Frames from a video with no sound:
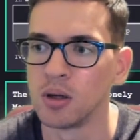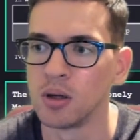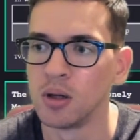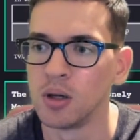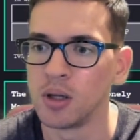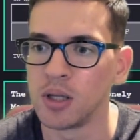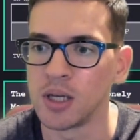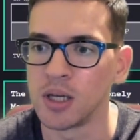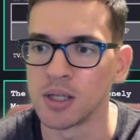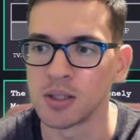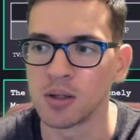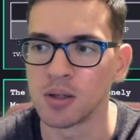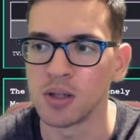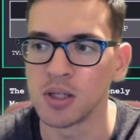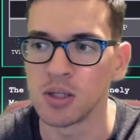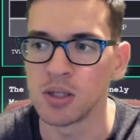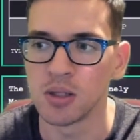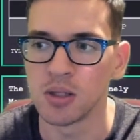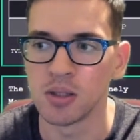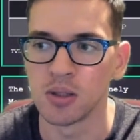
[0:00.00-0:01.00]
yeah, so this
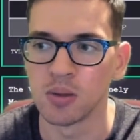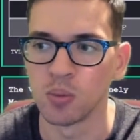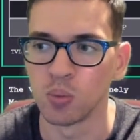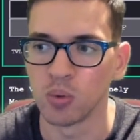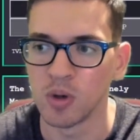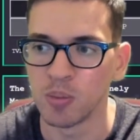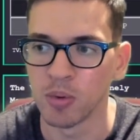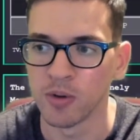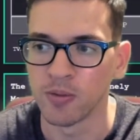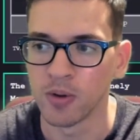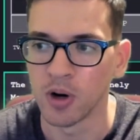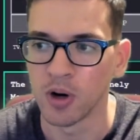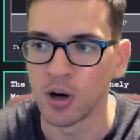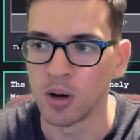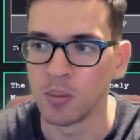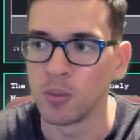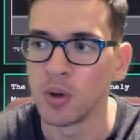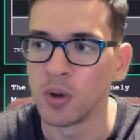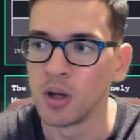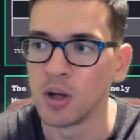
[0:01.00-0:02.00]
is Reaper
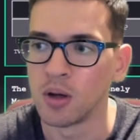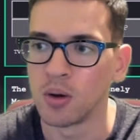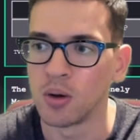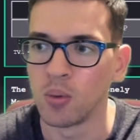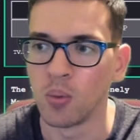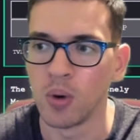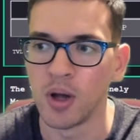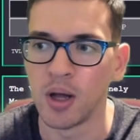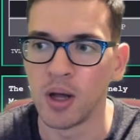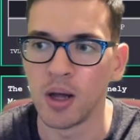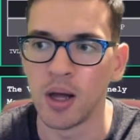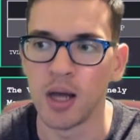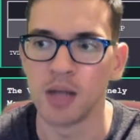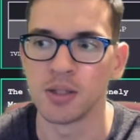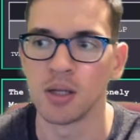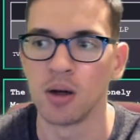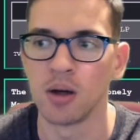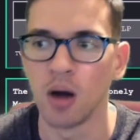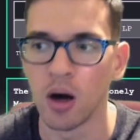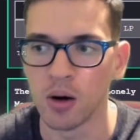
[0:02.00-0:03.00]
Farm as
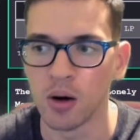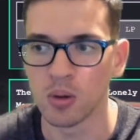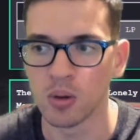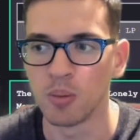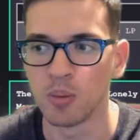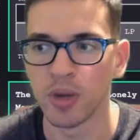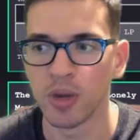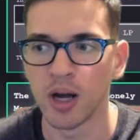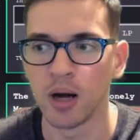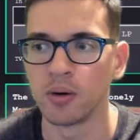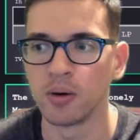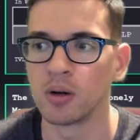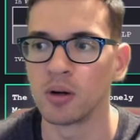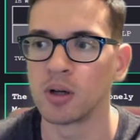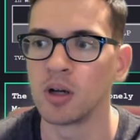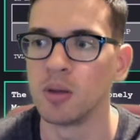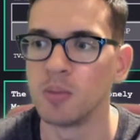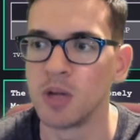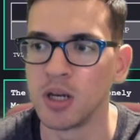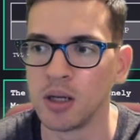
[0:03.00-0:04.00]
an auto compounder.
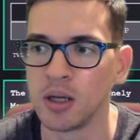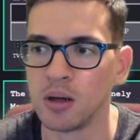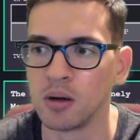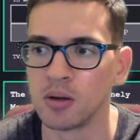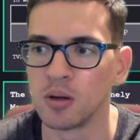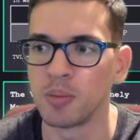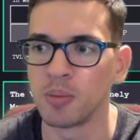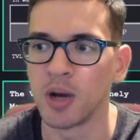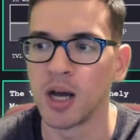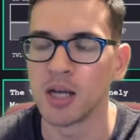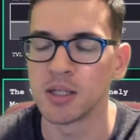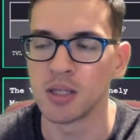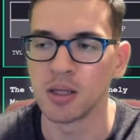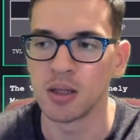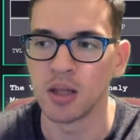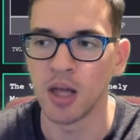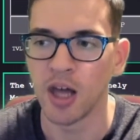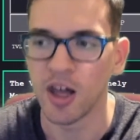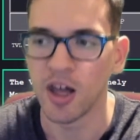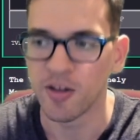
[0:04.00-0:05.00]
Come in here, deposit
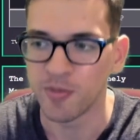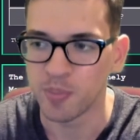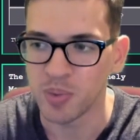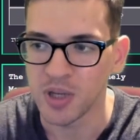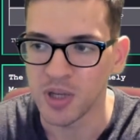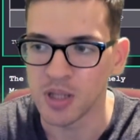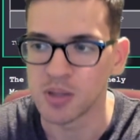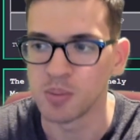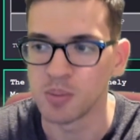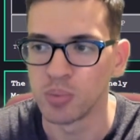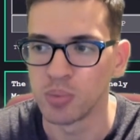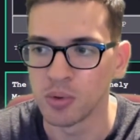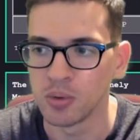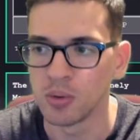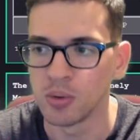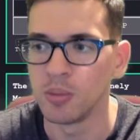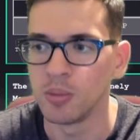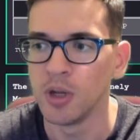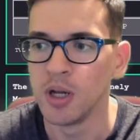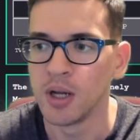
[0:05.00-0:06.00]
the fBEETS,
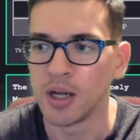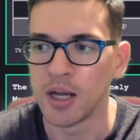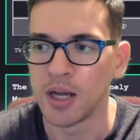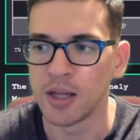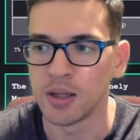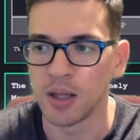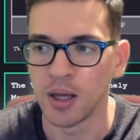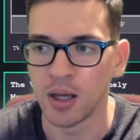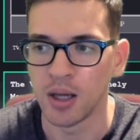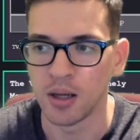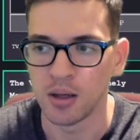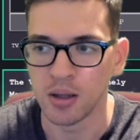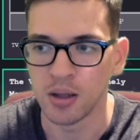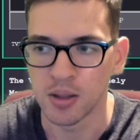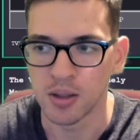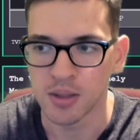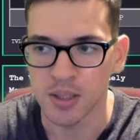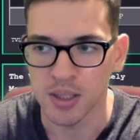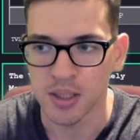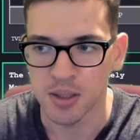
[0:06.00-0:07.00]
boom, and then it
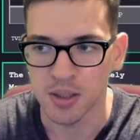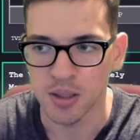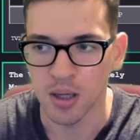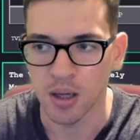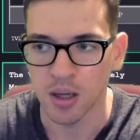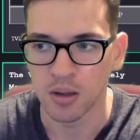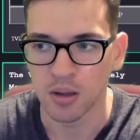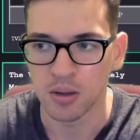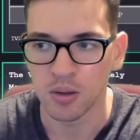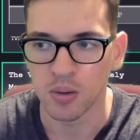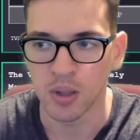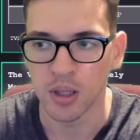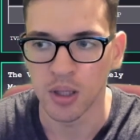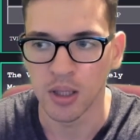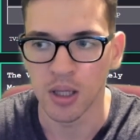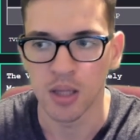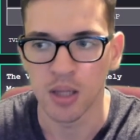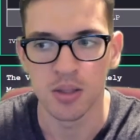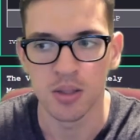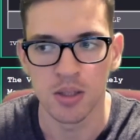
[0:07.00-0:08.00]
says that you can
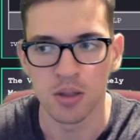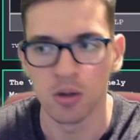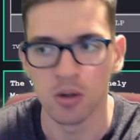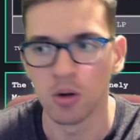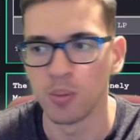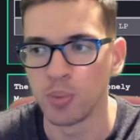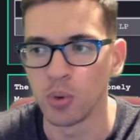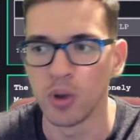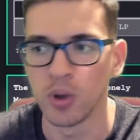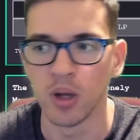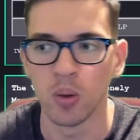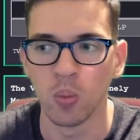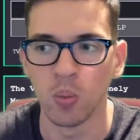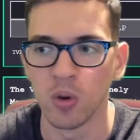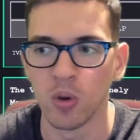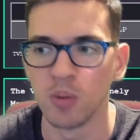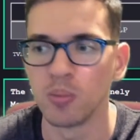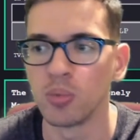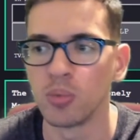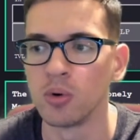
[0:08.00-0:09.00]
get
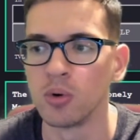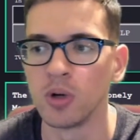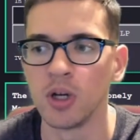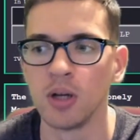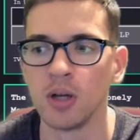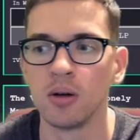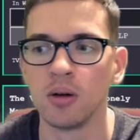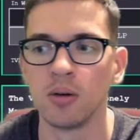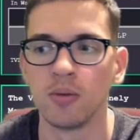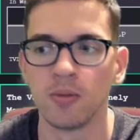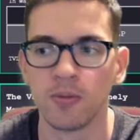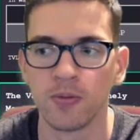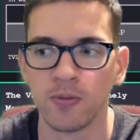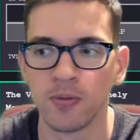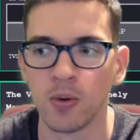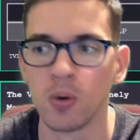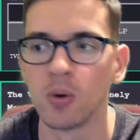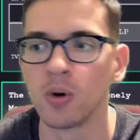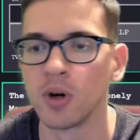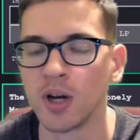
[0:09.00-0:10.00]

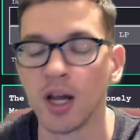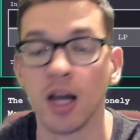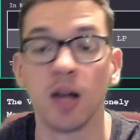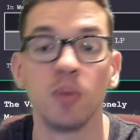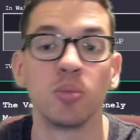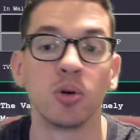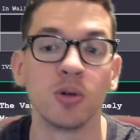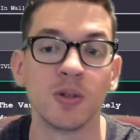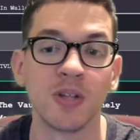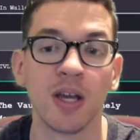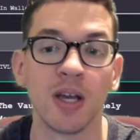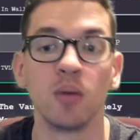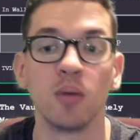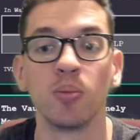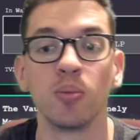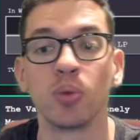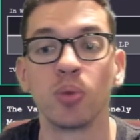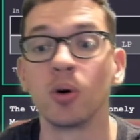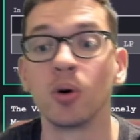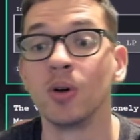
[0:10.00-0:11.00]
0.1.49%
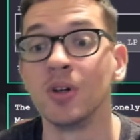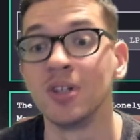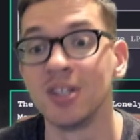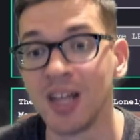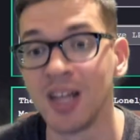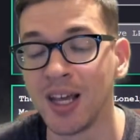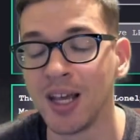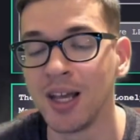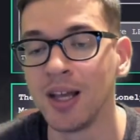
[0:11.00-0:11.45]
per day,